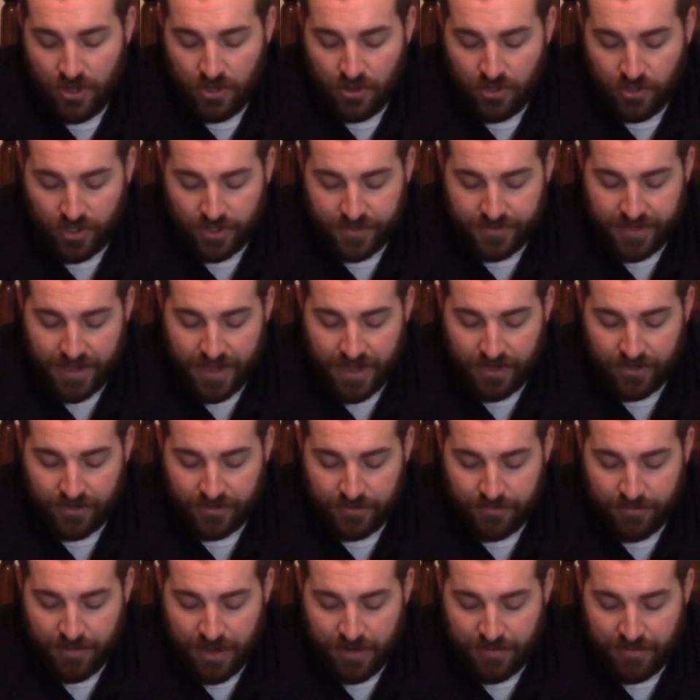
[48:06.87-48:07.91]
Looking down at
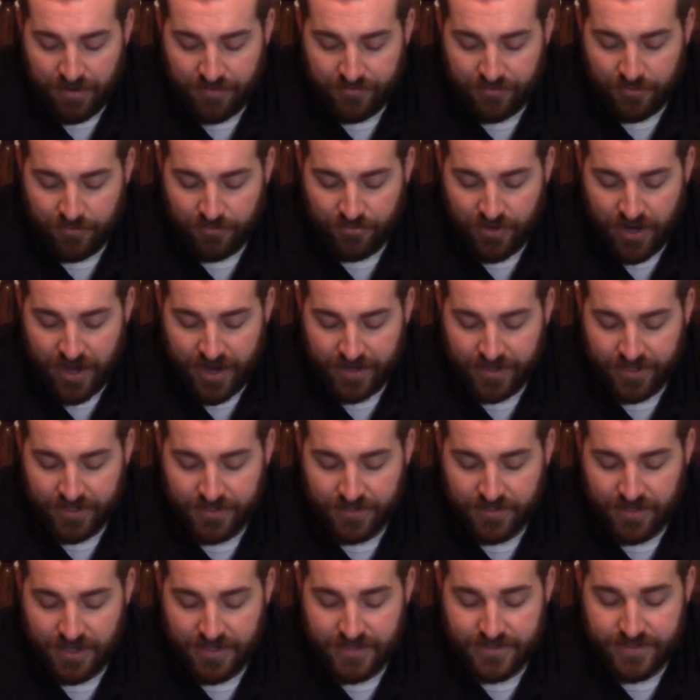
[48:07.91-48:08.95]
the bottom half of the
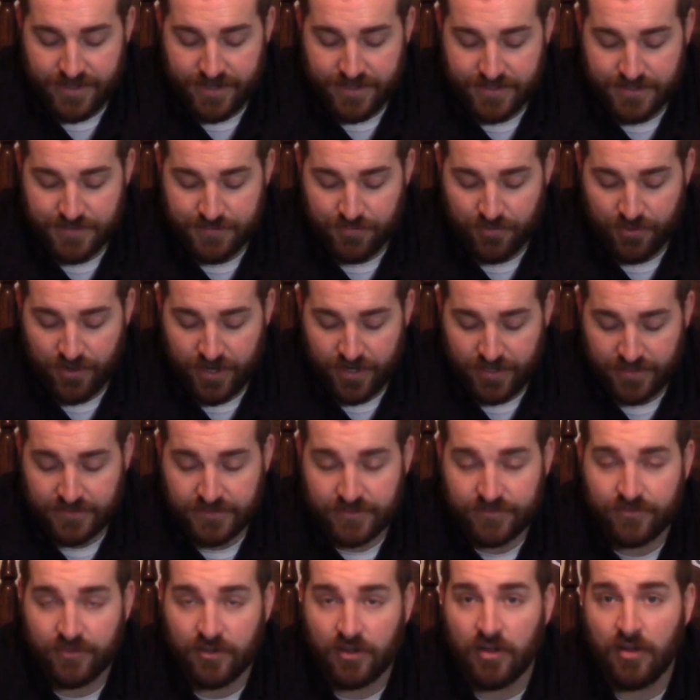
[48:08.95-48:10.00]
bracket, Isaiah
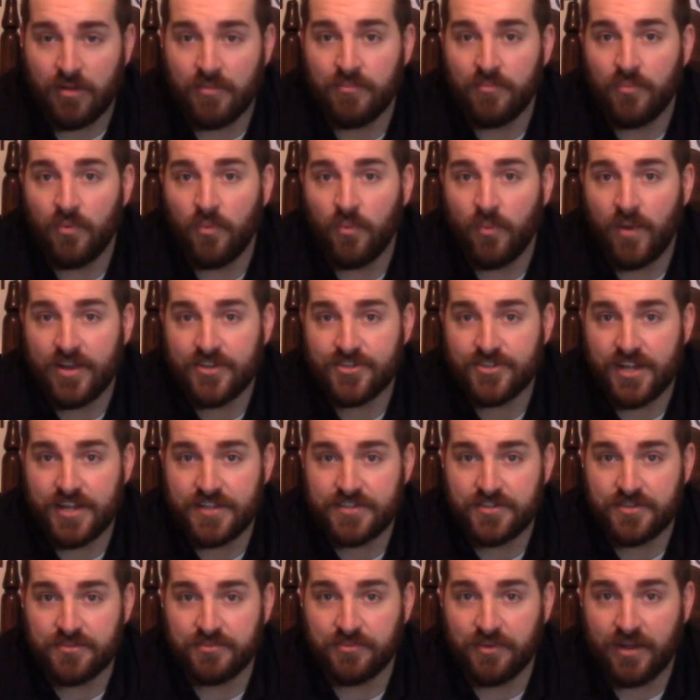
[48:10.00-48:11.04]
Spriggs from West
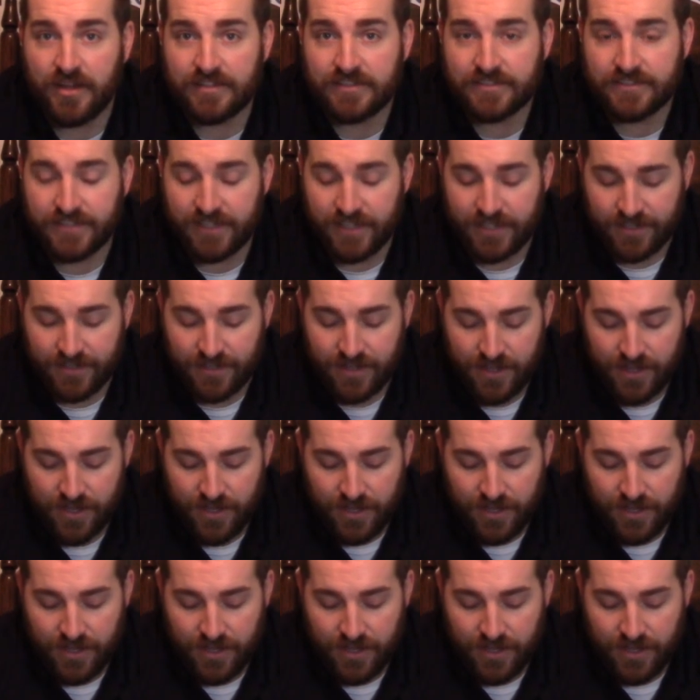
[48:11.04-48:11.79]
Chester Rustin